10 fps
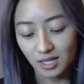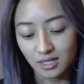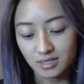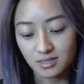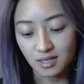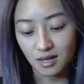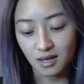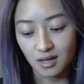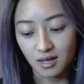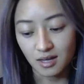it's
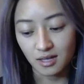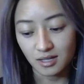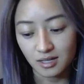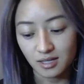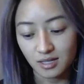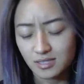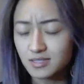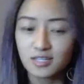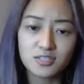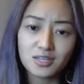uh it's
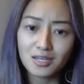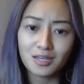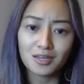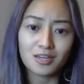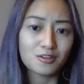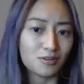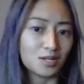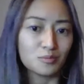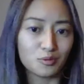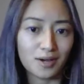such an
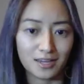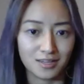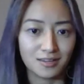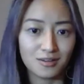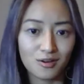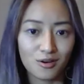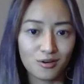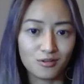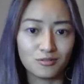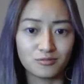incredible way
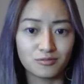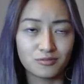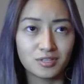of